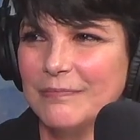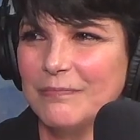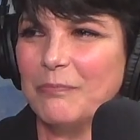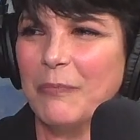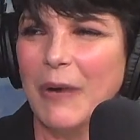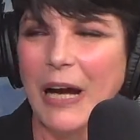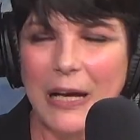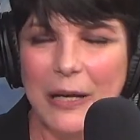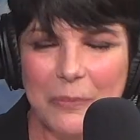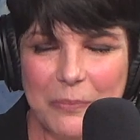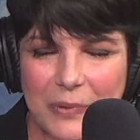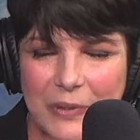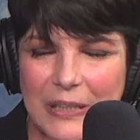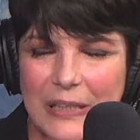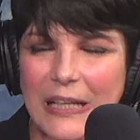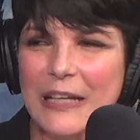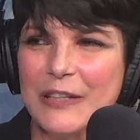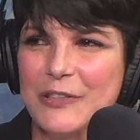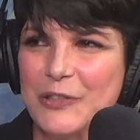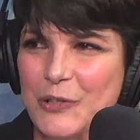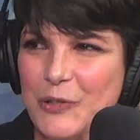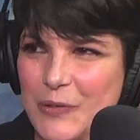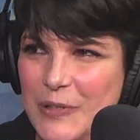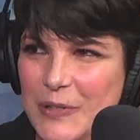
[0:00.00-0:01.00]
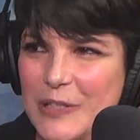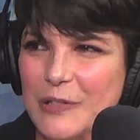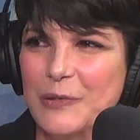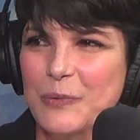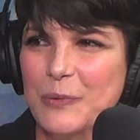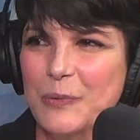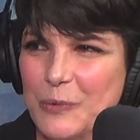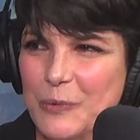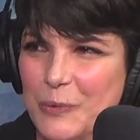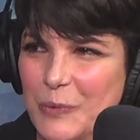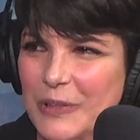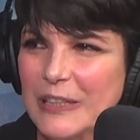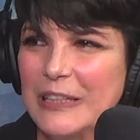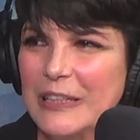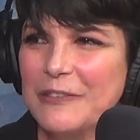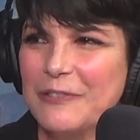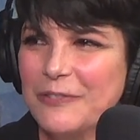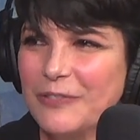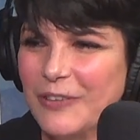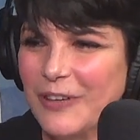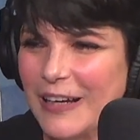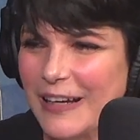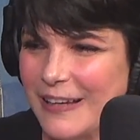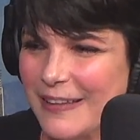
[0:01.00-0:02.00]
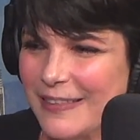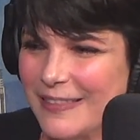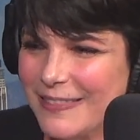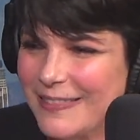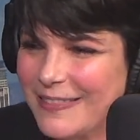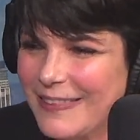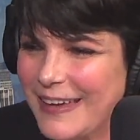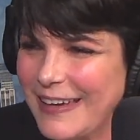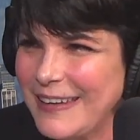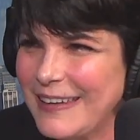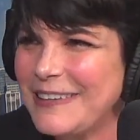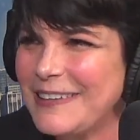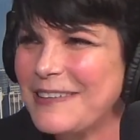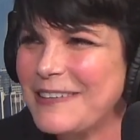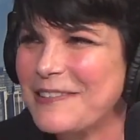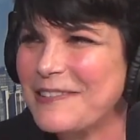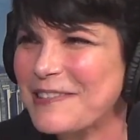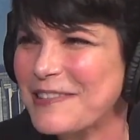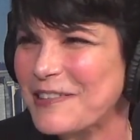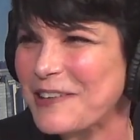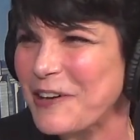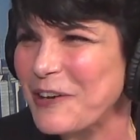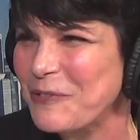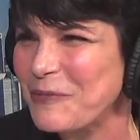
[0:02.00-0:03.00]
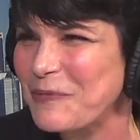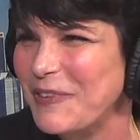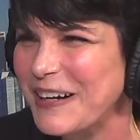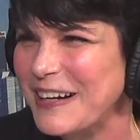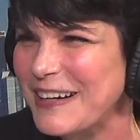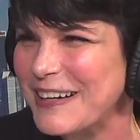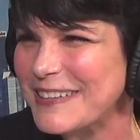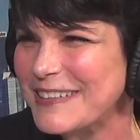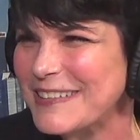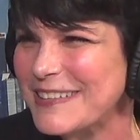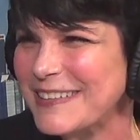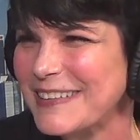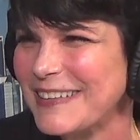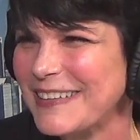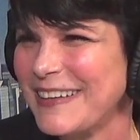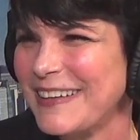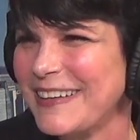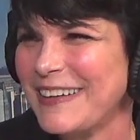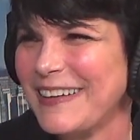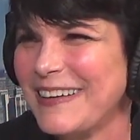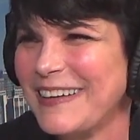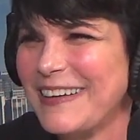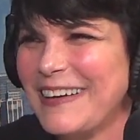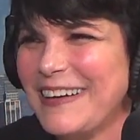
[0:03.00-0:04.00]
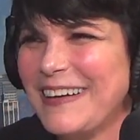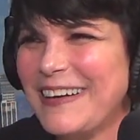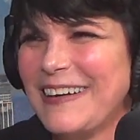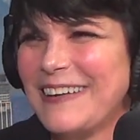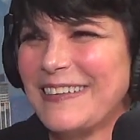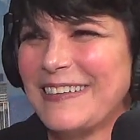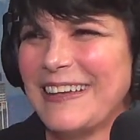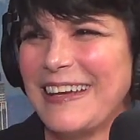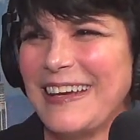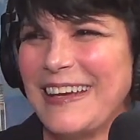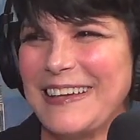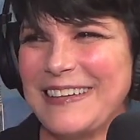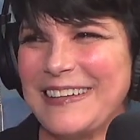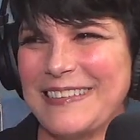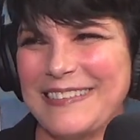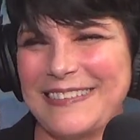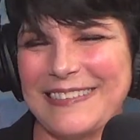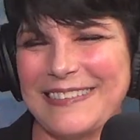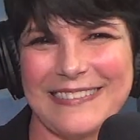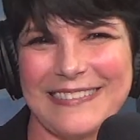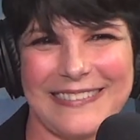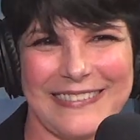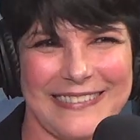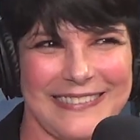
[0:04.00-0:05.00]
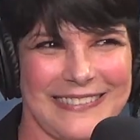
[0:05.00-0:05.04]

My pleasure. This was really fun. Thank you so much. Thank you, everybody. Terri Garber.